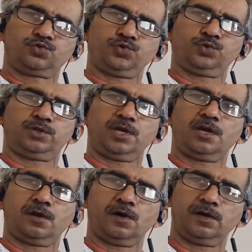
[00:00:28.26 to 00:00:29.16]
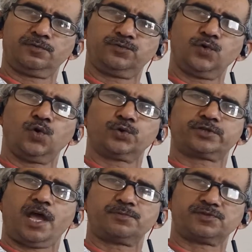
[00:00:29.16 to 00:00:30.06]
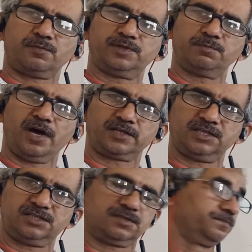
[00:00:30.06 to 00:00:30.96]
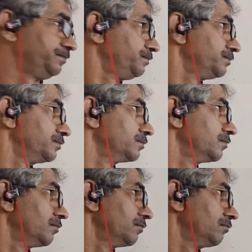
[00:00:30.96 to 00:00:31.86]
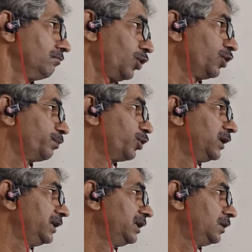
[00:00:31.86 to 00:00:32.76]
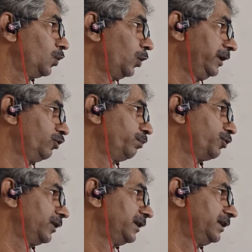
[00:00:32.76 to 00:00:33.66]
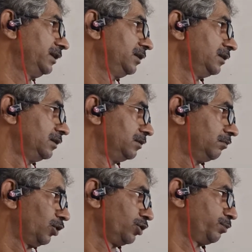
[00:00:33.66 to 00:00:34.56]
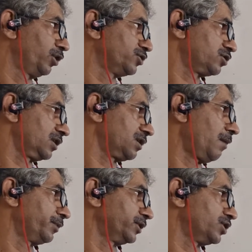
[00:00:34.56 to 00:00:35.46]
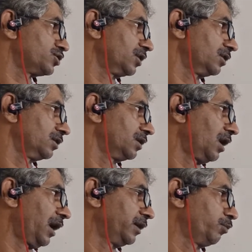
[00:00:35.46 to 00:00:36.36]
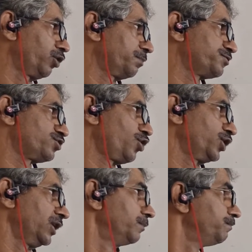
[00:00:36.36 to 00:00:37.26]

So there are four types of the markets: monopoly, oligopoly, monopolistic competition, and monopsony.